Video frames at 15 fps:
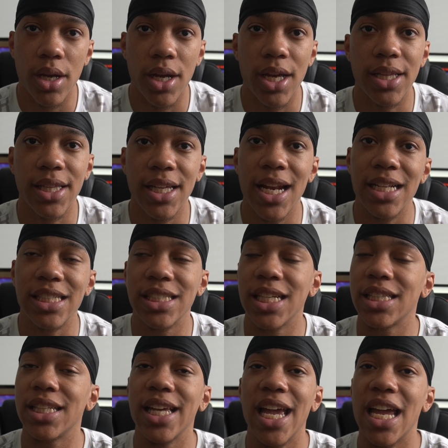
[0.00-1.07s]
and then I just
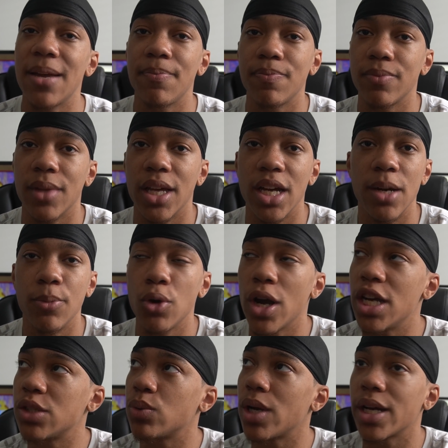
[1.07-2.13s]
get the game, it
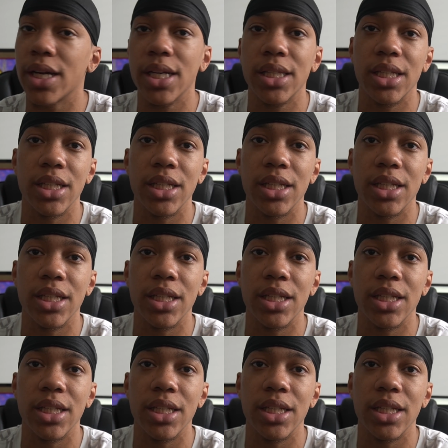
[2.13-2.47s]
upgrades when I get